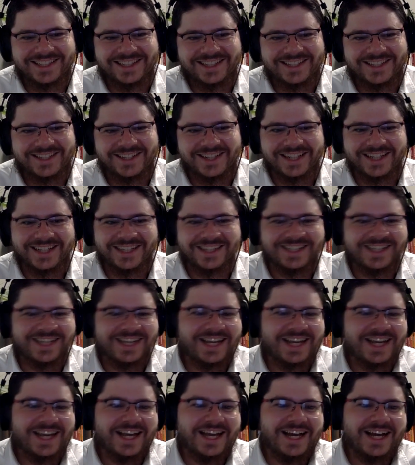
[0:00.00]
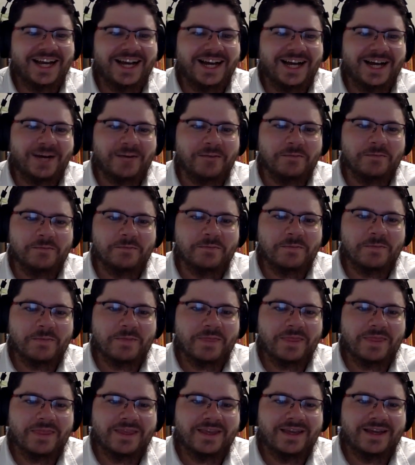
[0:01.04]
All right. Um,
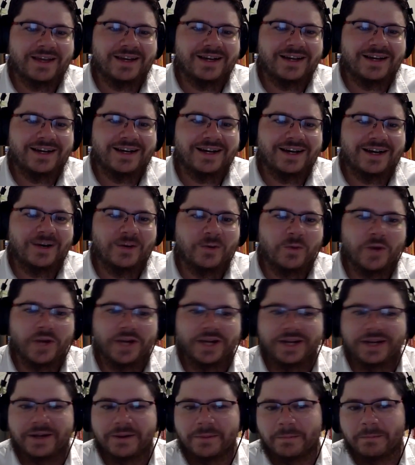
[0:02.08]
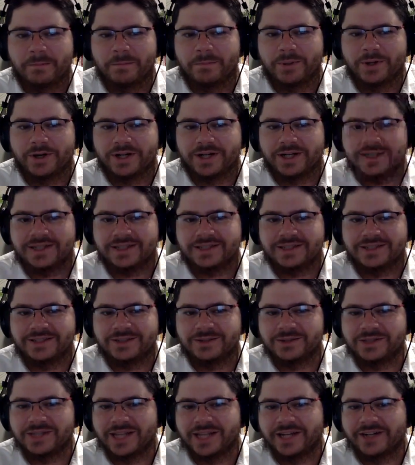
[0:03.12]
what book,
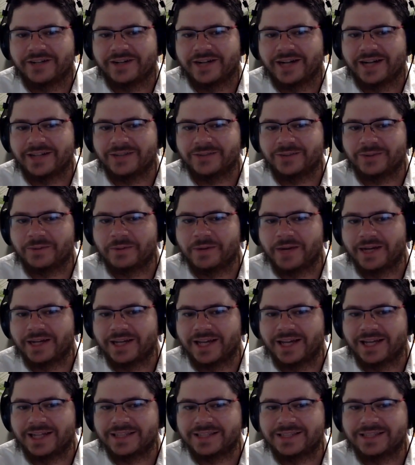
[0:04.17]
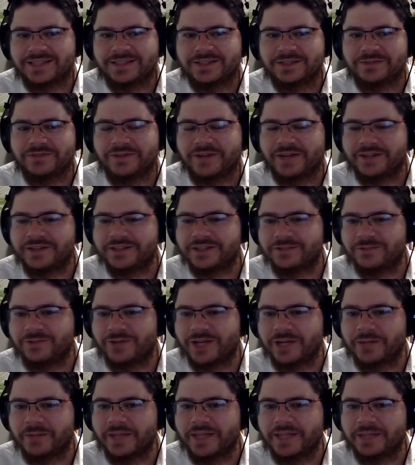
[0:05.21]
newsletter, and/or podcast do you find yourself
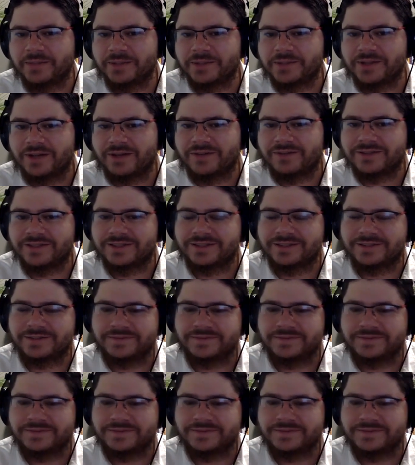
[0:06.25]
recommending most often?